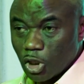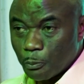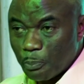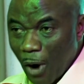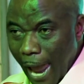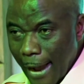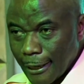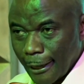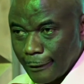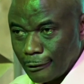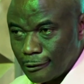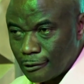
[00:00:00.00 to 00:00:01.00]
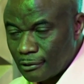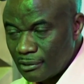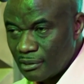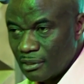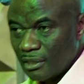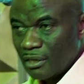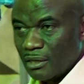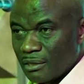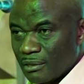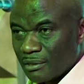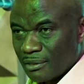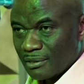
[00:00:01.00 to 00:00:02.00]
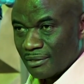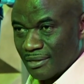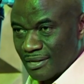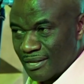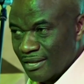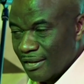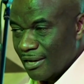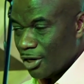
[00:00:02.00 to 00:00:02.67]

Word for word: I was pregnant, huh?